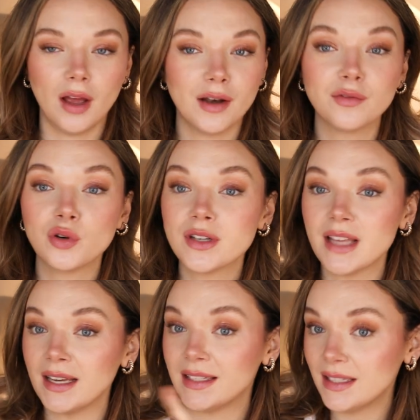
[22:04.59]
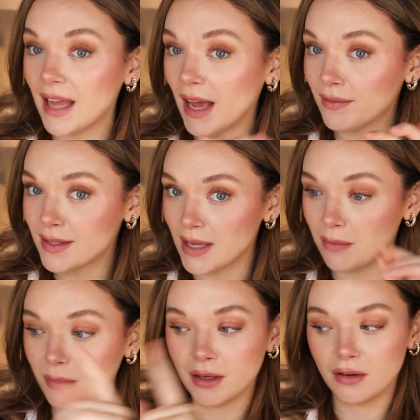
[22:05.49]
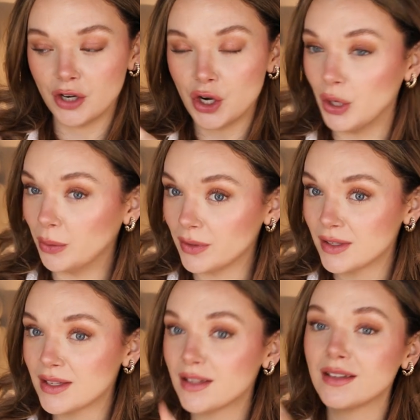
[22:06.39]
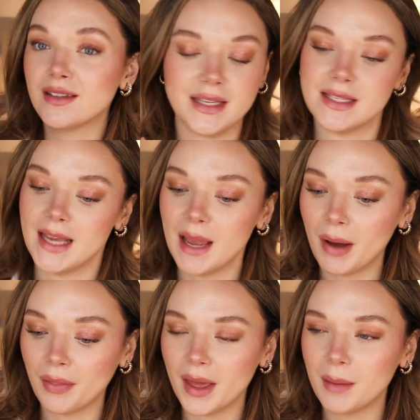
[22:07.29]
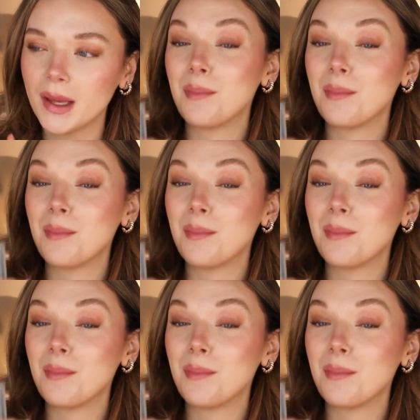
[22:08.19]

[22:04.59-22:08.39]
And of course, I did have some notes to say about them,